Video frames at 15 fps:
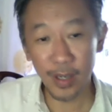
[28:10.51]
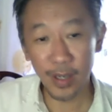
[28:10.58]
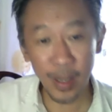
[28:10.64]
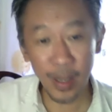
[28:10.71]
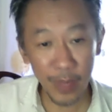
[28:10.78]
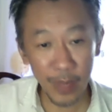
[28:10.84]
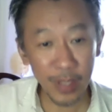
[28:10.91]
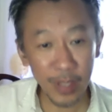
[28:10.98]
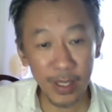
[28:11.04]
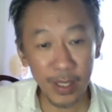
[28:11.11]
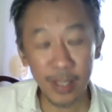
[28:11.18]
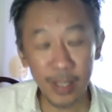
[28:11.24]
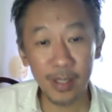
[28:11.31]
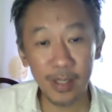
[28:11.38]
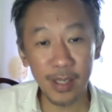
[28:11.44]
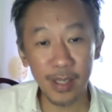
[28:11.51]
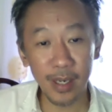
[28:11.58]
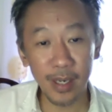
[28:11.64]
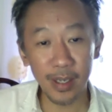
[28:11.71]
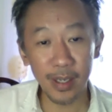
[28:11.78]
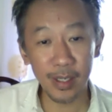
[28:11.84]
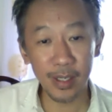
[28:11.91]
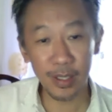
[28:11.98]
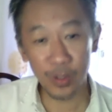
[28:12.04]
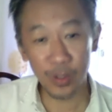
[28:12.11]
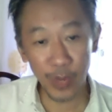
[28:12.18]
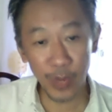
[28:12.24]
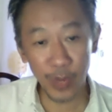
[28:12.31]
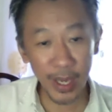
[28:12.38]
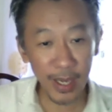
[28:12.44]
dimensions that is
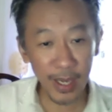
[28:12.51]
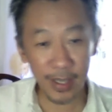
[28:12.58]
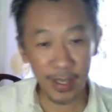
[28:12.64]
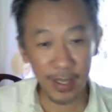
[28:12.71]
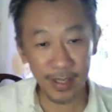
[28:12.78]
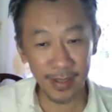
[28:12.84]
swinging.